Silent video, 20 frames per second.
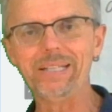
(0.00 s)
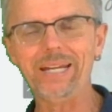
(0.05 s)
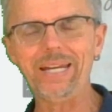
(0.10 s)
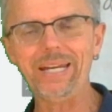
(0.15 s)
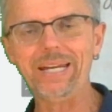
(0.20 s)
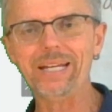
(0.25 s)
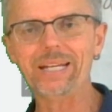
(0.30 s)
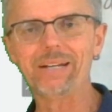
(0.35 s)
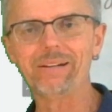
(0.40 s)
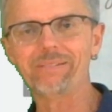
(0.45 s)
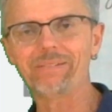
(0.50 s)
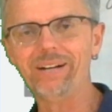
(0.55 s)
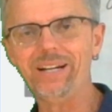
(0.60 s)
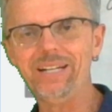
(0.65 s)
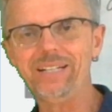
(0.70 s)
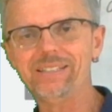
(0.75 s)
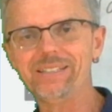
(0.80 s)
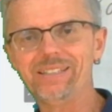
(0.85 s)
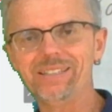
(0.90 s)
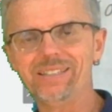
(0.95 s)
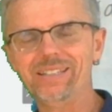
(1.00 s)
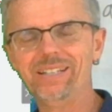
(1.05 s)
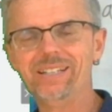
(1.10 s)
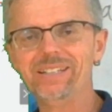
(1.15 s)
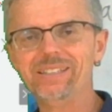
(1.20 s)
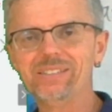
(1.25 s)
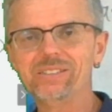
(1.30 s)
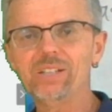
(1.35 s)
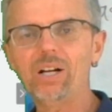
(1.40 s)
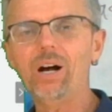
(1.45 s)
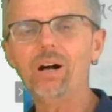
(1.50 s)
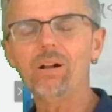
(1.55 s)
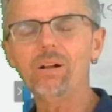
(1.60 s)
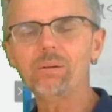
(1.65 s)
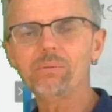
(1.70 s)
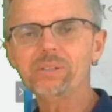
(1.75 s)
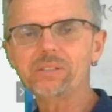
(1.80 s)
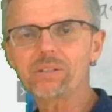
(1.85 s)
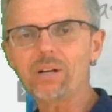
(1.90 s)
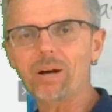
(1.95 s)
N, right?
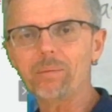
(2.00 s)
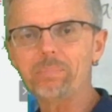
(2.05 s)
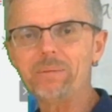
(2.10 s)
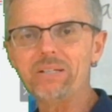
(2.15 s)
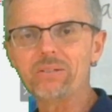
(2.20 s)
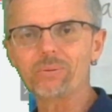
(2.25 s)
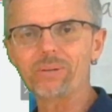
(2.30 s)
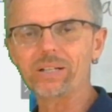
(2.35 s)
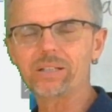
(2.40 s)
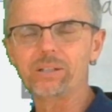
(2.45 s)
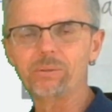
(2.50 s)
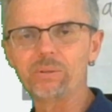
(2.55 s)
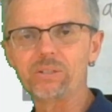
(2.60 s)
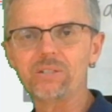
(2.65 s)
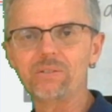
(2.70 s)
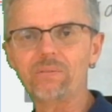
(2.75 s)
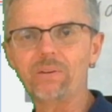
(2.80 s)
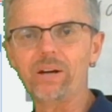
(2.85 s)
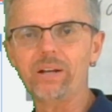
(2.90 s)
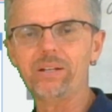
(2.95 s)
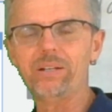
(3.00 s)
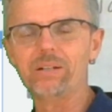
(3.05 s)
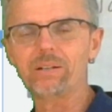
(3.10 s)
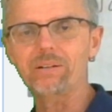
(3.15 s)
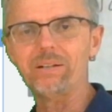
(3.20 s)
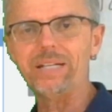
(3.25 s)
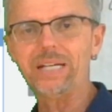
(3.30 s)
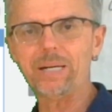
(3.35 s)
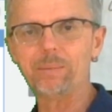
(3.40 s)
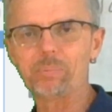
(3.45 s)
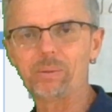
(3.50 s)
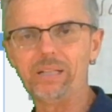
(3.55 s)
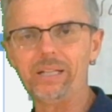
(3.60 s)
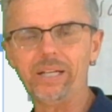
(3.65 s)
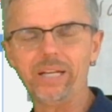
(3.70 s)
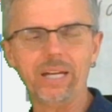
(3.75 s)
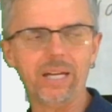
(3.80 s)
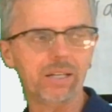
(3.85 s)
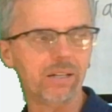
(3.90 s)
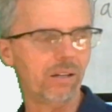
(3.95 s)
Always copy directly what you got here, capital
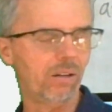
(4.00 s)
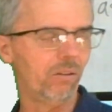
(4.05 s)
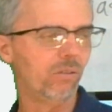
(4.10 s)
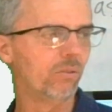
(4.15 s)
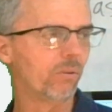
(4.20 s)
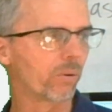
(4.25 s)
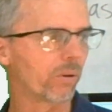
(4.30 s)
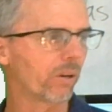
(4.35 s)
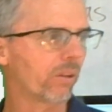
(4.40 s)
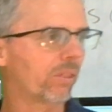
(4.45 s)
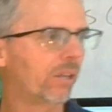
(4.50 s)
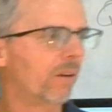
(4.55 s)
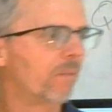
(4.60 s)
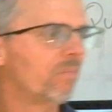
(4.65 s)
N, North.